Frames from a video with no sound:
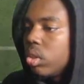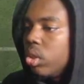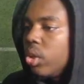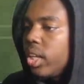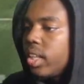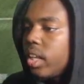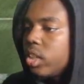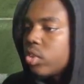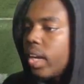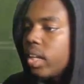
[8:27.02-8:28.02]
you can hit that
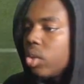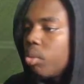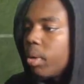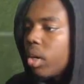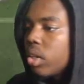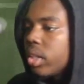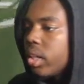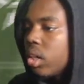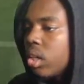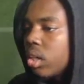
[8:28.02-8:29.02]
drag a little bit
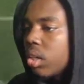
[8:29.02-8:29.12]
earlier,